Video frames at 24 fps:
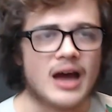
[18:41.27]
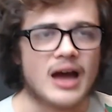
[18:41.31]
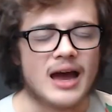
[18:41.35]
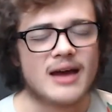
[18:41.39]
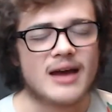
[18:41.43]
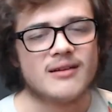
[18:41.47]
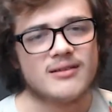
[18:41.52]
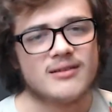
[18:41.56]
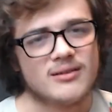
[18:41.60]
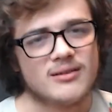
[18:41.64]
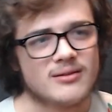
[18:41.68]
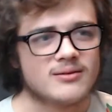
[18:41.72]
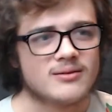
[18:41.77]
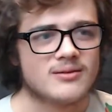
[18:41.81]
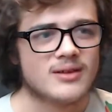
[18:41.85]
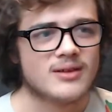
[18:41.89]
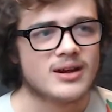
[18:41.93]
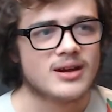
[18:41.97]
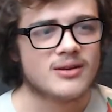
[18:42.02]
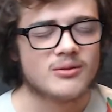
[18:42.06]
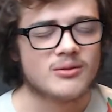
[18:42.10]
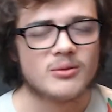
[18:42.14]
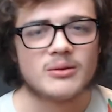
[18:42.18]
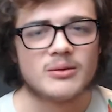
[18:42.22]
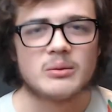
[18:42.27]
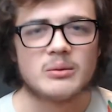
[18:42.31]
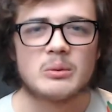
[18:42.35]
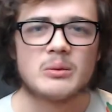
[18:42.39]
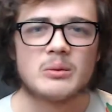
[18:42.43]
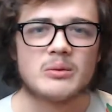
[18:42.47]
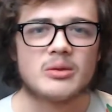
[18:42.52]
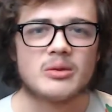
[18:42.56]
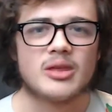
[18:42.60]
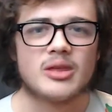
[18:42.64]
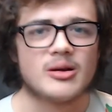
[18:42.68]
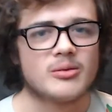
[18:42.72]
oh, well,
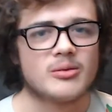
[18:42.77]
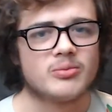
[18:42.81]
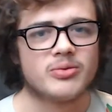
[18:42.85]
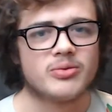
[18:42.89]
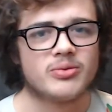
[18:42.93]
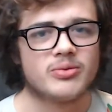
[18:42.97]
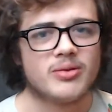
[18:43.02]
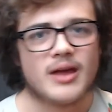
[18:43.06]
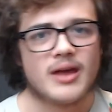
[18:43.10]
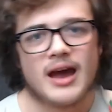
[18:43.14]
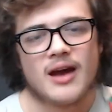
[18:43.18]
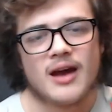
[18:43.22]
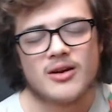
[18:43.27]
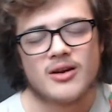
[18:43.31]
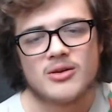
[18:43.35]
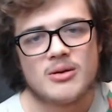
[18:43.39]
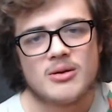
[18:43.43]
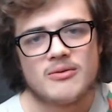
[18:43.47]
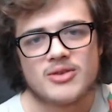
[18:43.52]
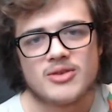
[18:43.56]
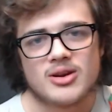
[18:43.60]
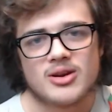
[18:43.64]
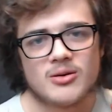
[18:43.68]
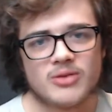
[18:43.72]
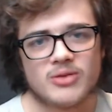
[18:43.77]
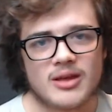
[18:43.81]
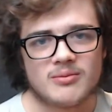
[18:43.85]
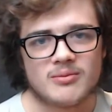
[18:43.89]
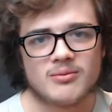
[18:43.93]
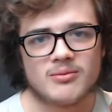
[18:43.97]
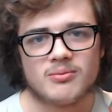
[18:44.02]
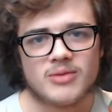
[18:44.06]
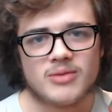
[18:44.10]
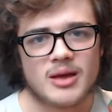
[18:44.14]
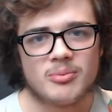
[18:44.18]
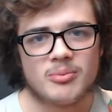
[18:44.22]
how do you even know
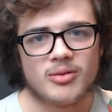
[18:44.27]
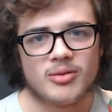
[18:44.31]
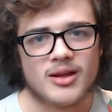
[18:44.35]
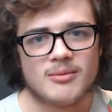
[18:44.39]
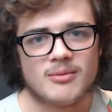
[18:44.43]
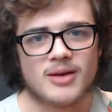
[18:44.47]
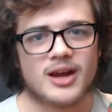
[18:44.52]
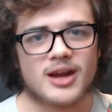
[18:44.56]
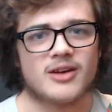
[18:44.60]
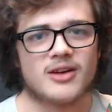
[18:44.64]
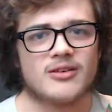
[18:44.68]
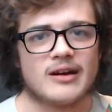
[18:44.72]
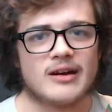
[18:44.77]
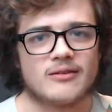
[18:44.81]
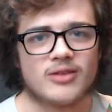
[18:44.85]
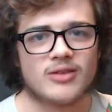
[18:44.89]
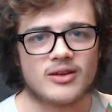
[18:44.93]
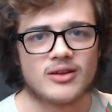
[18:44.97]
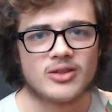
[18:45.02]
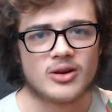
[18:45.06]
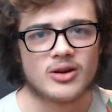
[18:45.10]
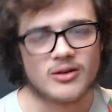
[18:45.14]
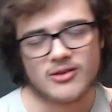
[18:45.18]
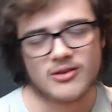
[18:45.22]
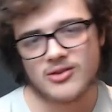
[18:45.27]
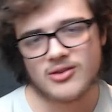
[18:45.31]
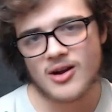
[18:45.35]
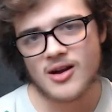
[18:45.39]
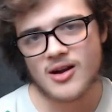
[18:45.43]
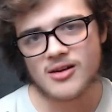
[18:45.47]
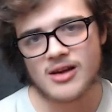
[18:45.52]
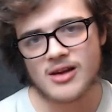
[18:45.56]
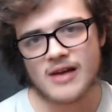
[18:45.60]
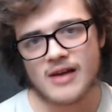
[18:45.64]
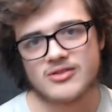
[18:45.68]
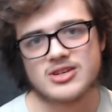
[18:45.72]
they play Minecraft? Like, they're a
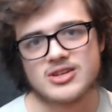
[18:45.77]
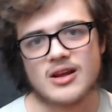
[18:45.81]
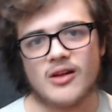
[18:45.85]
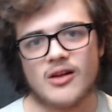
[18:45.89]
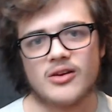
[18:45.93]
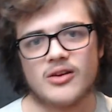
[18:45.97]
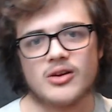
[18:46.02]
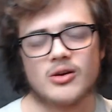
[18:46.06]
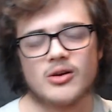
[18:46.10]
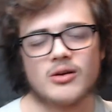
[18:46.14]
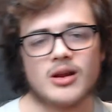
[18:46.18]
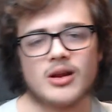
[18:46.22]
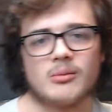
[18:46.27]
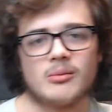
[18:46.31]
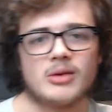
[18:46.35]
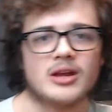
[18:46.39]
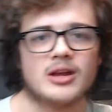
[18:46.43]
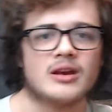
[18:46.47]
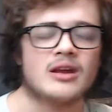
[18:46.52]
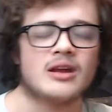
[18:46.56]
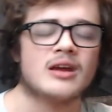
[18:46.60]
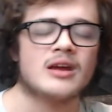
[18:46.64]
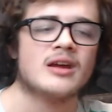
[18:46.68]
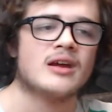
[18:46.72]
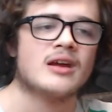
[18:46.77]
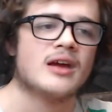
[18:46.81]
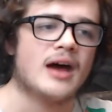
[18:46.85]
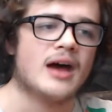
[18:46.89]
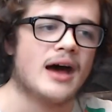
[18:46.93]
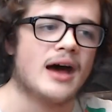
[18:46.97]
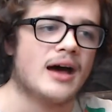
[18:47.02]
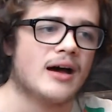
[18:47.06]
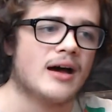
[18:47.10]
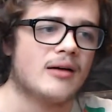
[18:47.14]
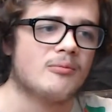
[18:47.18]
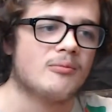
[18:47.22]
StarCraft channel, you know what I mean?
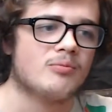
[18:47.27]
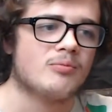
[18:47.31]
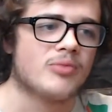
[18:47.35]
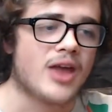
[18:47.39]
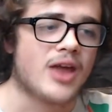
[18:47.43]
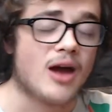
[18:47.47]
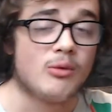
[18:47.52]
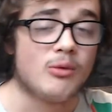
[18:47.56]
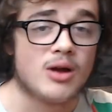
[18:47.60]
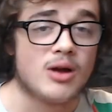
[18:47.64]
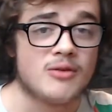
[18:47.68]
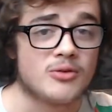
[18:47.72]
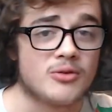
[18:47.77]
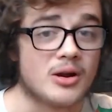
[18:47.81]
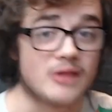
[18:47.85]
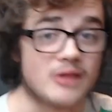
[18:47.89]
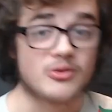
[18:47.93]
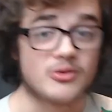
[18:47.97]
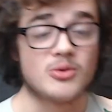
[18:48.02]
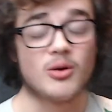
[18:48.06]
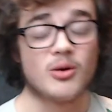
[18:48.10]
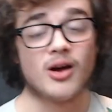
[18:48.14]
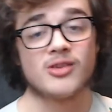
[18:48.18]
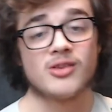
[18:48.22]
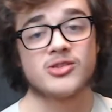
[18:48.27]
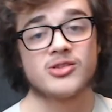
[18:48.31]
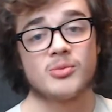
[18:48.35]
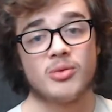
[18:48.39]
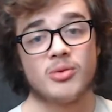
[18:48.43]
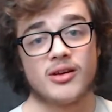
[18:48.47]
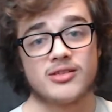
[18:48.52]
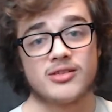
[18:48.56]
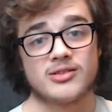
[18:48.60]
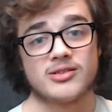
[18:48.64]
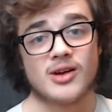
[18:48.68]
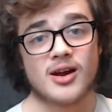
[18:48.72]
However, if you also play
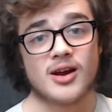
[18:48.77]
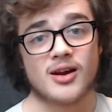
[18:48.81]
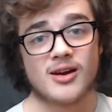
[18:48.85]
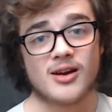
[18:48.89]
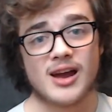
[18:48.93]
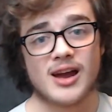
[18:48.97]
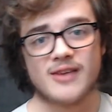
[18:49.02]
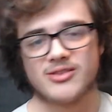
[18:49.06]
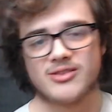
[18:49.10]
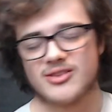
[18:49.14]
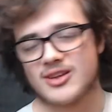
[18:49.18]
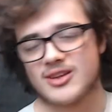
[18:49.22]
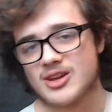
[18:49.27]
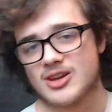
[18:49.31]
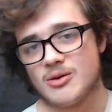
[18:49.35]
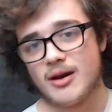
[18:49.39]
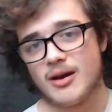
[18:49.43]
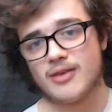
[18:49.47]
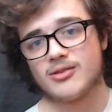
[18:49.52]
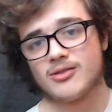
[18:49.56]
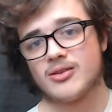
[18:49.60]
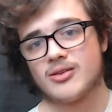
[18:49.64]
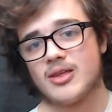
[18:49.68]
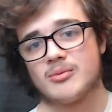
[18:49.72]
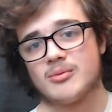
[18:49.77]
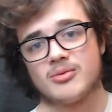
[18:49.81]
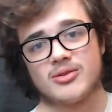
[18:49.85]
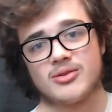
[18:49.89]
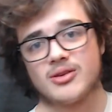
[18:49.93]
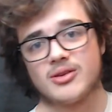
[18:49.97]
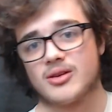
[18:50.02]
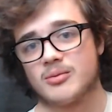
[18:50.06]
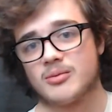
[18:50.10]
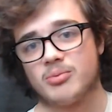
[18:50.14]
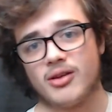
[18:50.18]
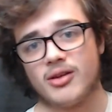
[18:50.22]
StarCraft and then you ask them
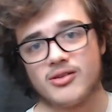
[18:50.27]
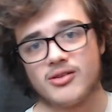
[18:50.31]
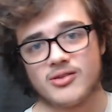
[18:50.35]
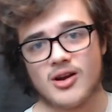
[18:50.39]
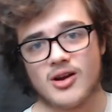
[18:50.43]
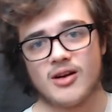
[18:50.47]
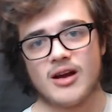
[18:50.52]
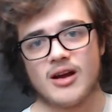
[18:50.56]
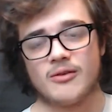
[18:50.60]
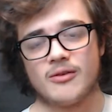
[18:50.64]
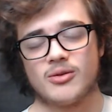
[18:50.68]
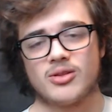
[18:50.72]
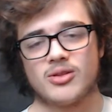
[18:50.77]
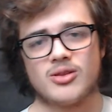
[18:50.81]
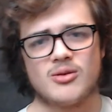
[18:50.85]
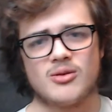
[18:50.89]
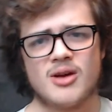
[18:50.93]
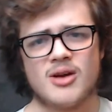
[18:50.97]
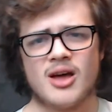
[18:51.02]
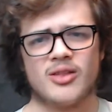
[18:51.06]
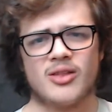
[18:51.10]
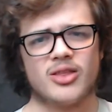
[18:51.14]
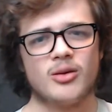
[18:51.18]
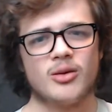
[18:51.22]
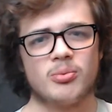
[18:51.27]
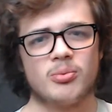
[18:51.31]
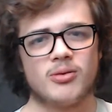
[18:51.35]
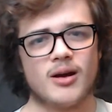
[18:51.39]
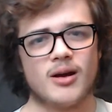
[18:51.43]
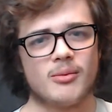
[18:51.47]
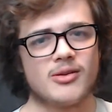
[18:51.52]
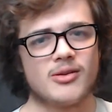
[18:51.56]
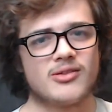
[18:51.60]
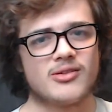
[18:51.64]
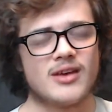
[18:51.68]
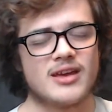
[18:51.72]
to play StarCraft with you, they'll
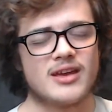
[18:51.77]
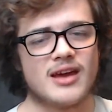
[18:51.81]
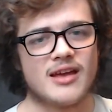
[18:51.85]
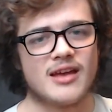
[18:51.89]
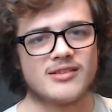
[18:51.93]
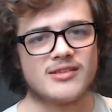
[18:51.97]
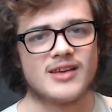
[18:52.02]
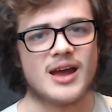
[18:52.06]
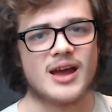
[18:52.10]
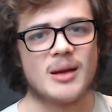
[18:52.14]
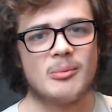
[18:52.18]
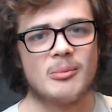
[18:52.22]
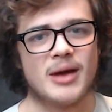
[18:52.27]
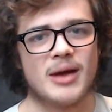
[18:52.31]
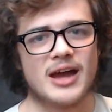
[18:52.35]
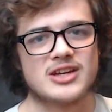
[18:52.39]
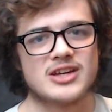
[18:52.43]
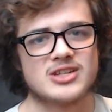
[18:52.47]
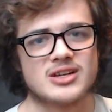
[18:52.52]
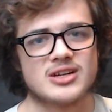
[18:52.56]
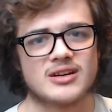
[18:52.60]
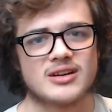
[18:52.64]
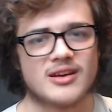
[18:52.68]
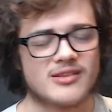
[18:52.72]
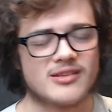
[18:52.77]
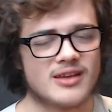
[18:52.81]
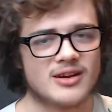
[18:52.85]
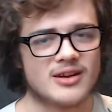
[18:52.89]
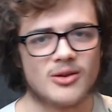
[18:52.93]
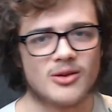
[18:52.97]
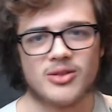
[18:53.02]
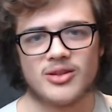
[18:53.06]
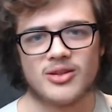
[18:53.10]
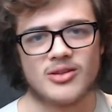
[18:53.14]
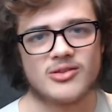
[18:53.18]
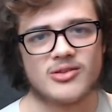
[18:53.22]
probably say yes, I imagine, because I don't
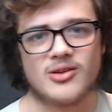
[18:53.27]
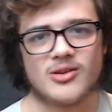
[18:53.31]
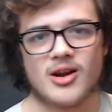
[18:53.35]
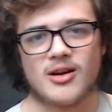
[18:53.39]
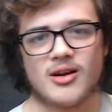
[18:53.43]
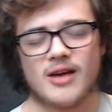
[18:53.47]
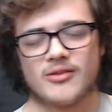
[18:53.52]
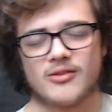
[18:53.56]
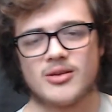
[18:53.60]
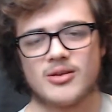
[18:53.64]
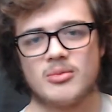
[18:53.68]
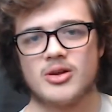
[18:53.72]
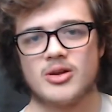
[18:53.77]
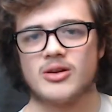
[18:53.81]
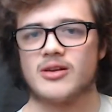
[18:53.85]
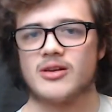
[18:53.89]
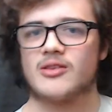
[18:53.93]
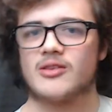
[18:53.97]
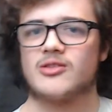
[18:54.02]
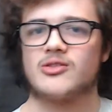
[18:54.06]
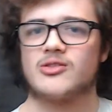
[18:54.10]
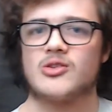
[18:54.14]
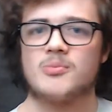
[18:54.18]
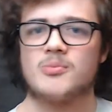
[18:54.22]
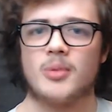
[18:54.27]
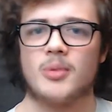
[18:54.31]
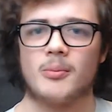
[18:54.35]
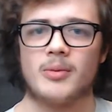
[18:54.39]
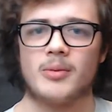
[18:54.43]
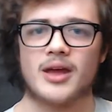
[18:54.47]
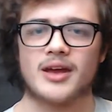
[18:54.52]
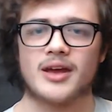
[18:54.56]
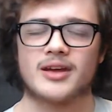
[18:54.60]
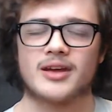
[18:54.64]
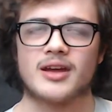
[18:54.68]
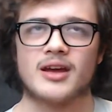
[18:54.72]
think the StarCraft community is super
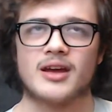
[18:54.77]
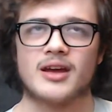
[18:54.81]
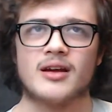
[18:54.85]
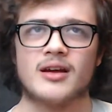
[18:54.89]
big.